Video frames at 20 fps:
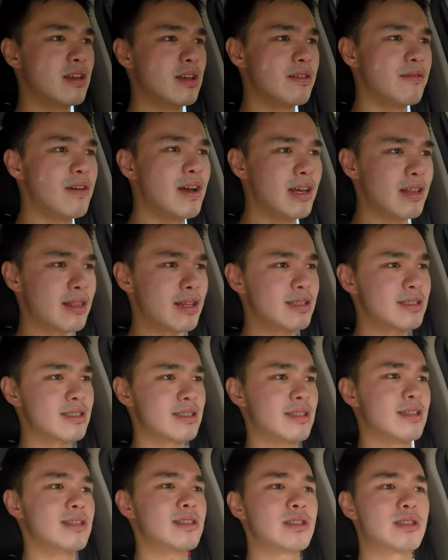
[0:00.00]
In fact, this
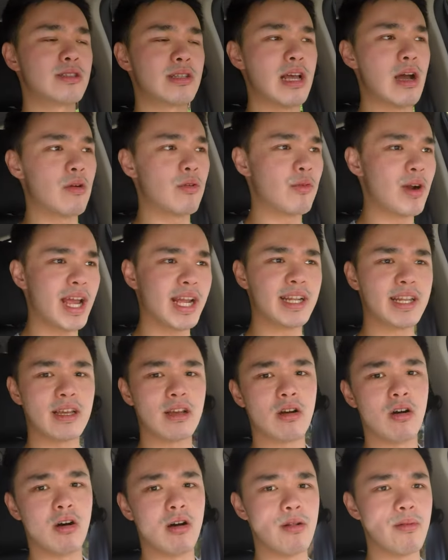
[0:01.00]
is now
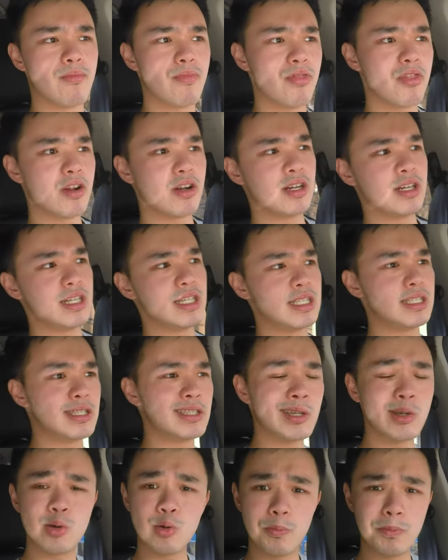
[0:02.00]
riding on
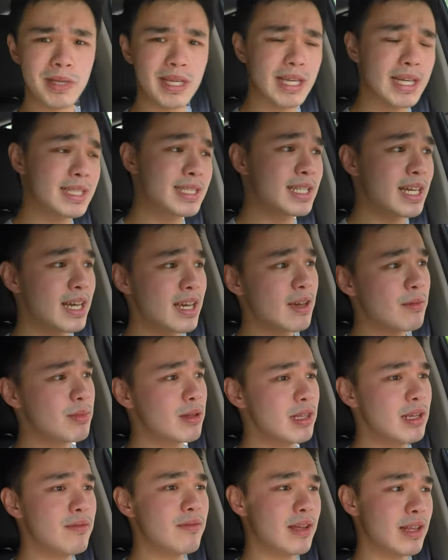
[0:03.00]
32 PSI, I
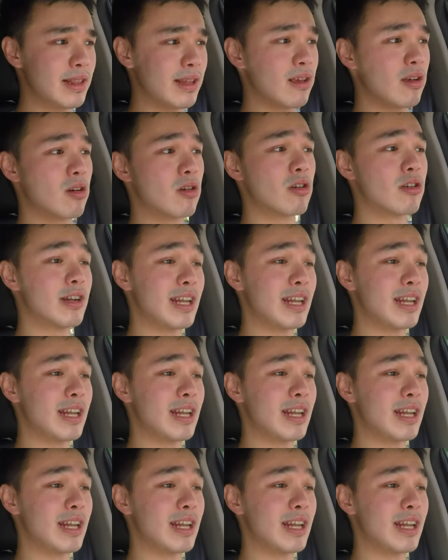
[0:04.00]
believe, and they are on